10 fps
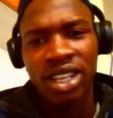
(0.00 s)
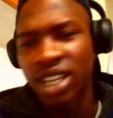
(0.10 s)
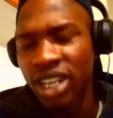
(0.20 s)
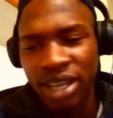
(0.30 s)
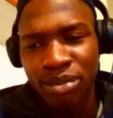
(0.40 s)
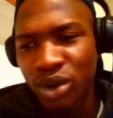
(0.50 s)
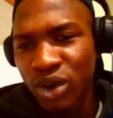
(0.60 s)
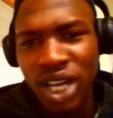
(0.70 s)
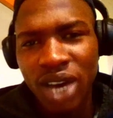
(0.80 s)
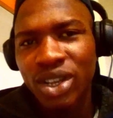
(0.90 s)
Like, bro,
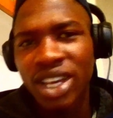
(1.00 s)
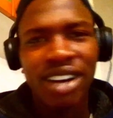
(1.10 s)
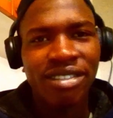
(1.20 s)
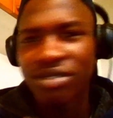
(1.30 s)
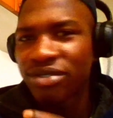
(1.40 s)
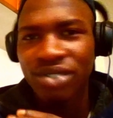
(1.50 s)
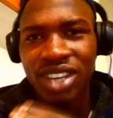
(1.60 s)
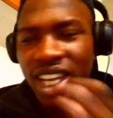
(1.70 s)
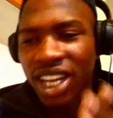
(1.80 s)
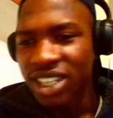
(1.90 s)
now they have
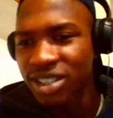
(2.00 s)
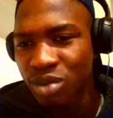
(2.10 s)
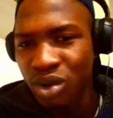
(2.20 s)
killers, bro.